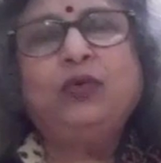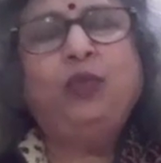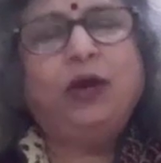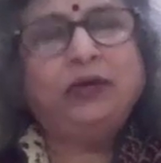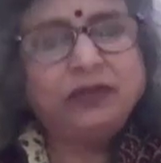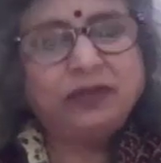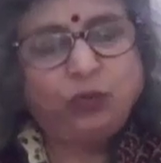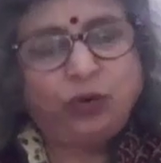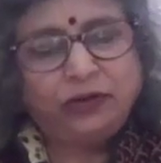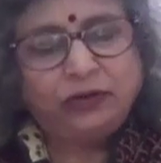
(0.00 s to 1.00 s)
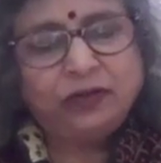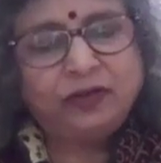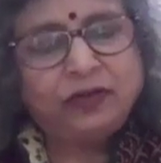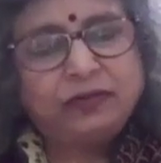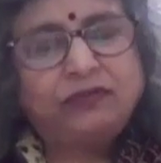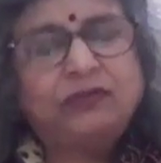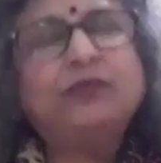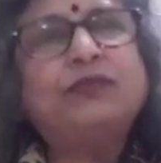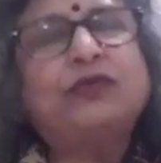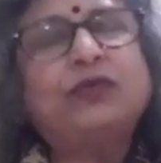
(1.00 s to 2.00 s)
So what are the
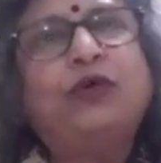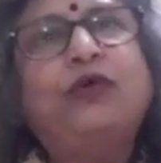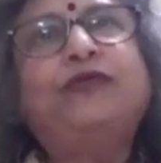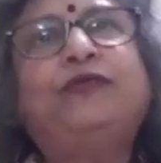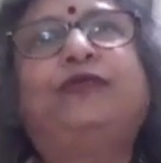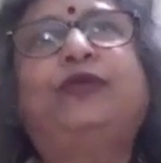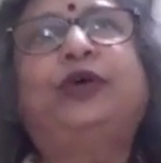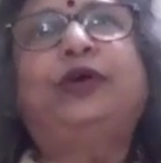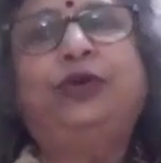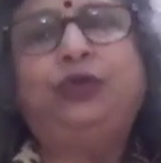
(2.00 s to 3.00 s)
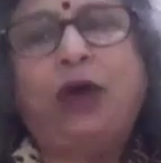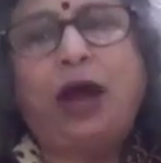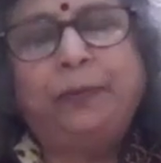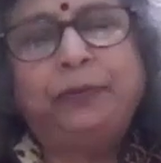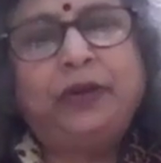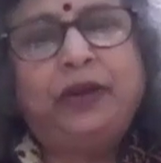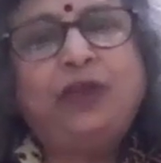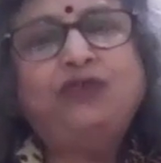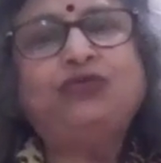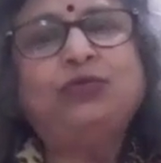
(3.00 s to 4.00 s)
systems of,
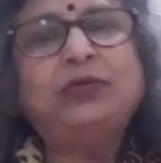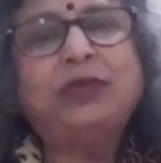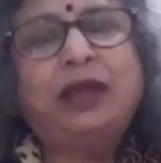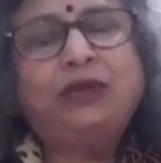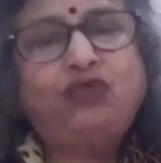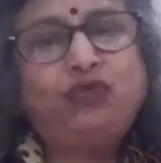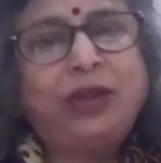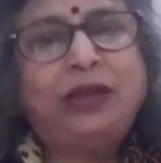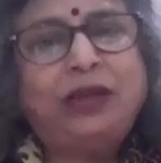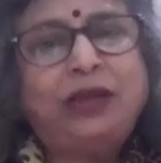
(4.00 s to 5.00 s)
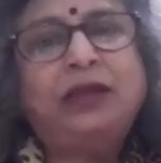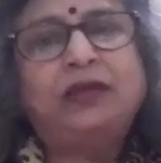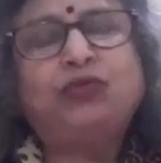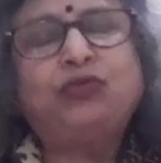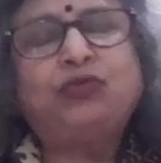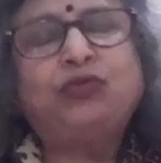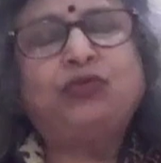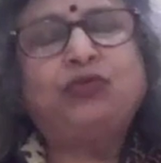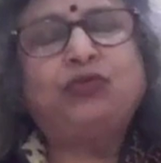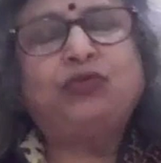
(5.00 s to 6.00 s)
upgradation and trainings which
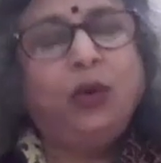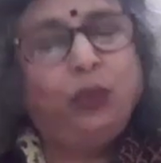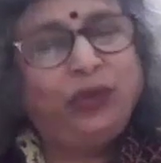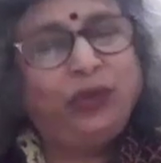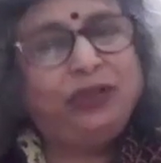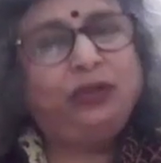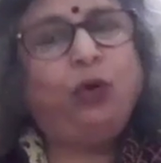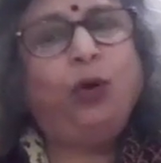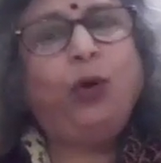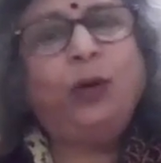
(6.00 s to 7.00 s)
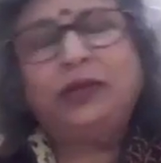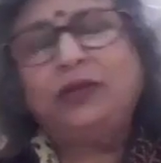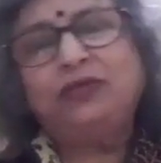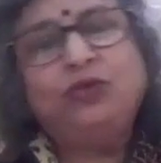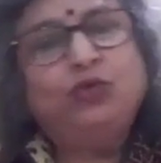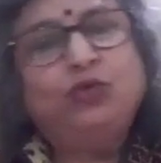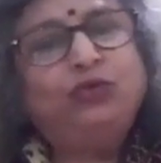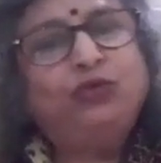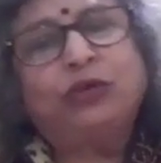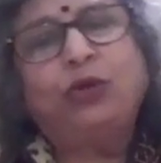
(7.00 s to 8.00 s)
happen with all these new
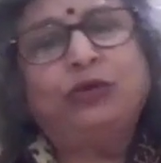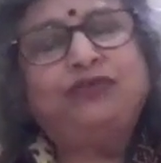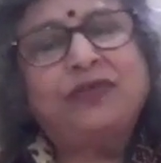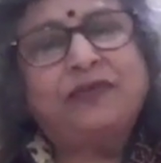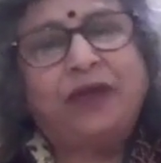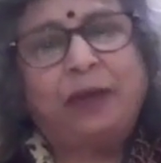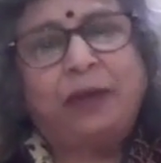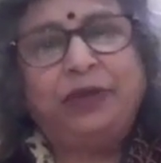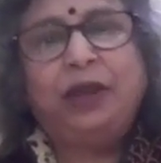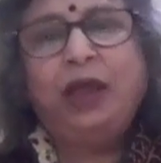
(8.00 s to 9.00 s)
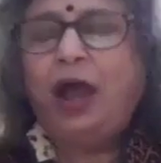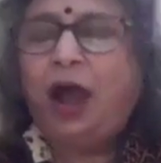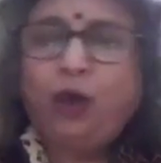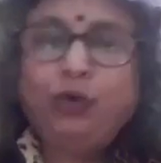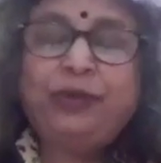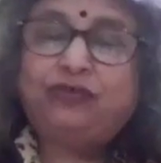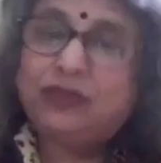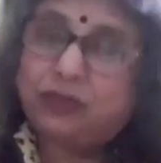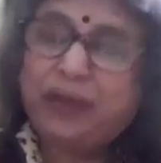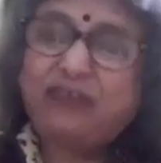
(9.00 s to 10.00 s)
technologies that come in? How do we train,
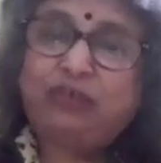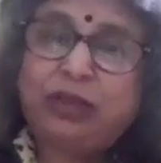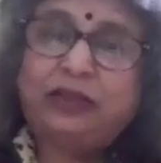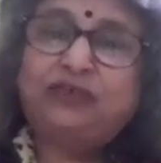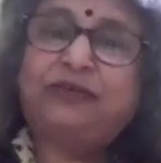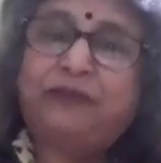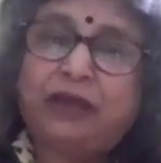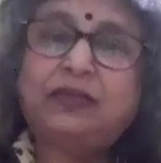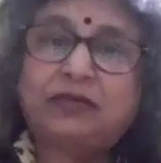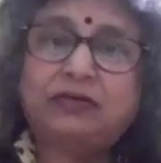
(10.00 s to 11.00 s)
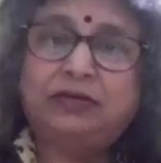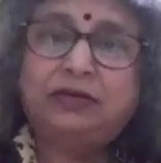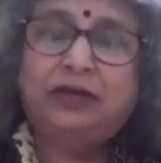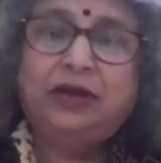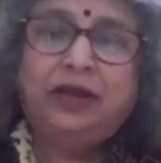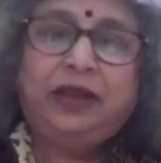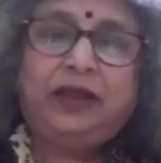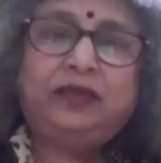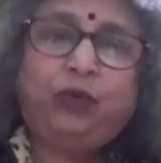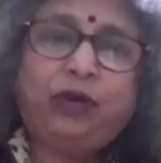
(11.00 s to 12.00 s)
especially the Jawans?
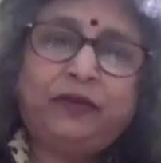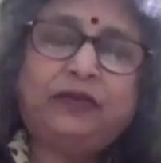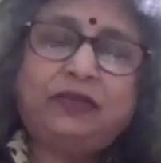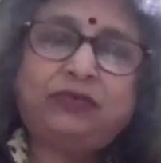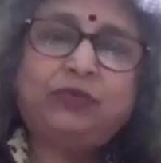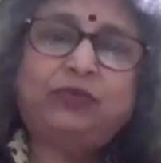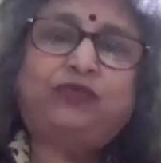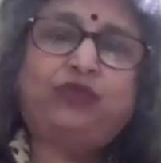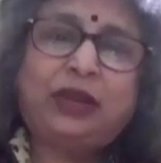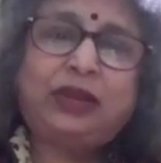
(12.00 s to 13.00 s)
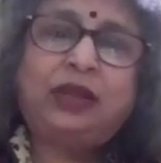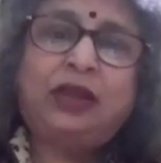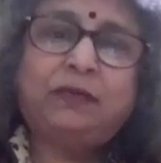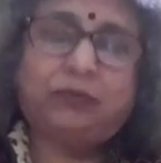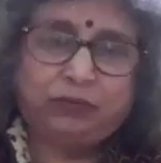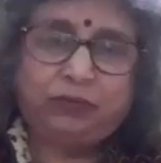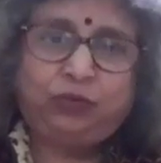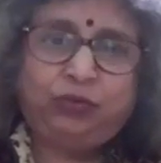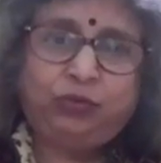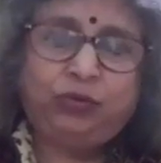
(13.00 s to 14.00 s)
What are the systems of training him,
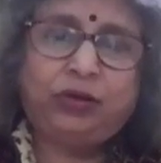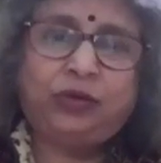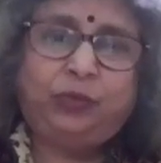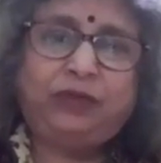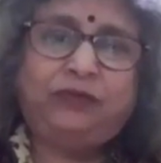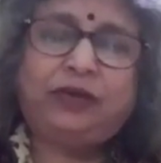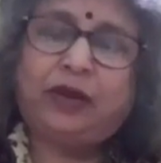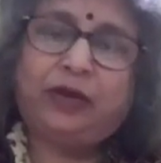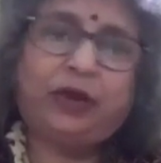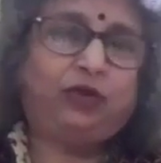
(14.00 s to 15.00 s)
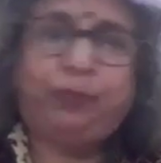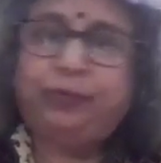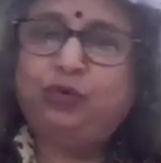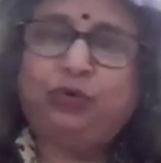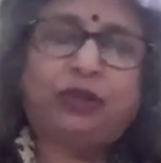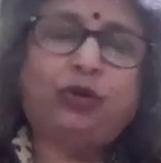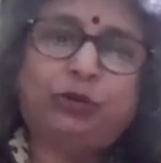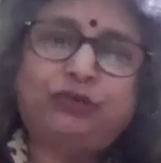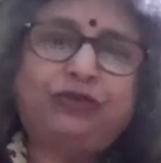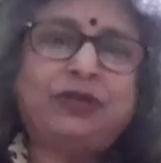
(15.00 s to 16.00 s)
when we adopt new
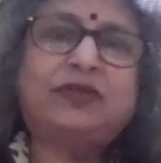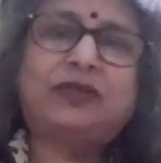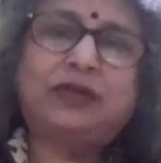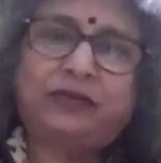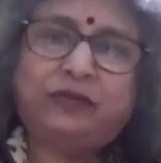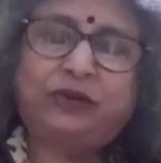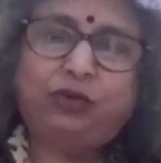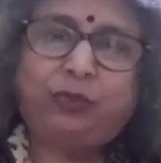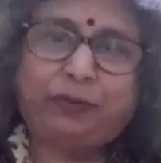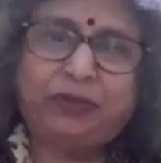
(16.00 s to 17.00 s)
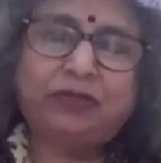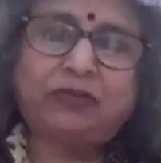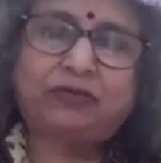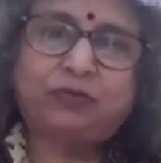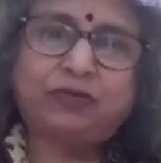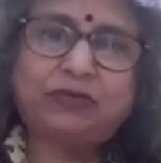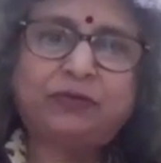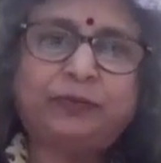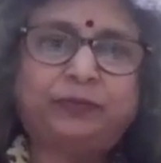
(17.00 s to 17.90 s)
technologies and new weapon systems?